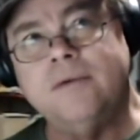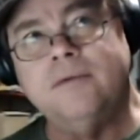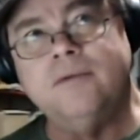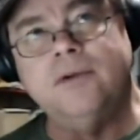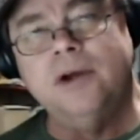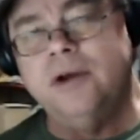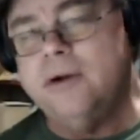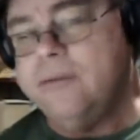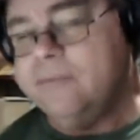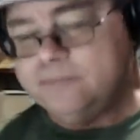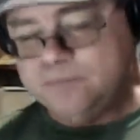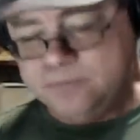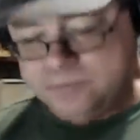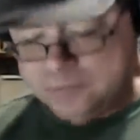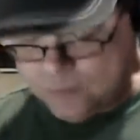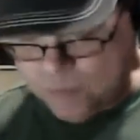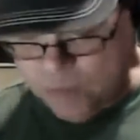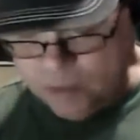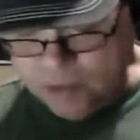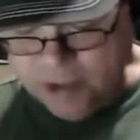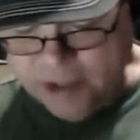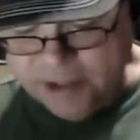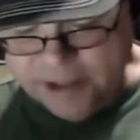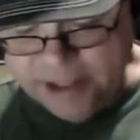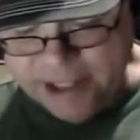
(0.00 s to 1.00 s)
yeah.
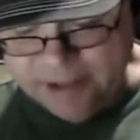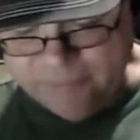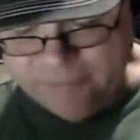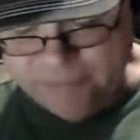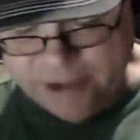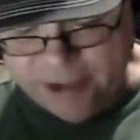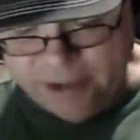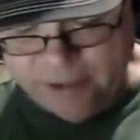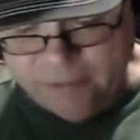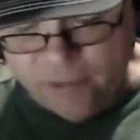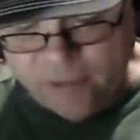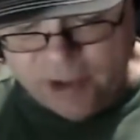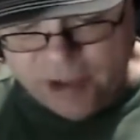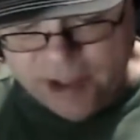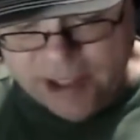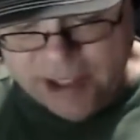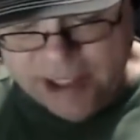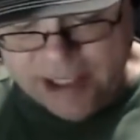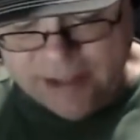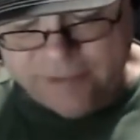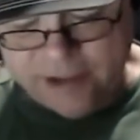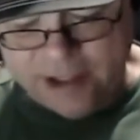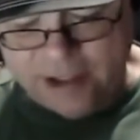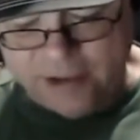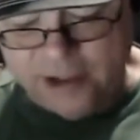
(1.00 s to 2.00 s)
You can't yeah, have that. You, you
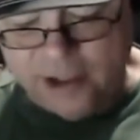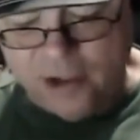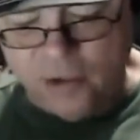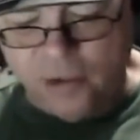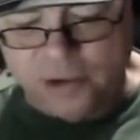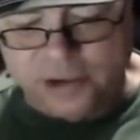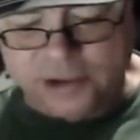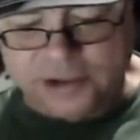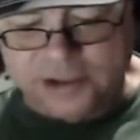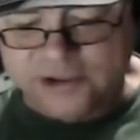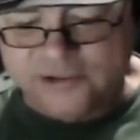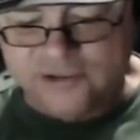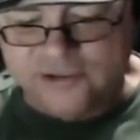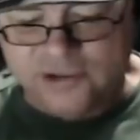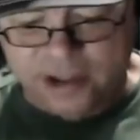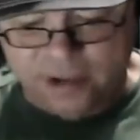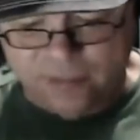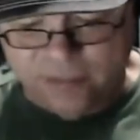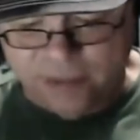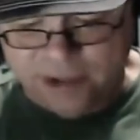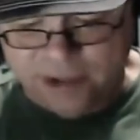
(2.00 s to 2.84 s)
can't have that lower because it's not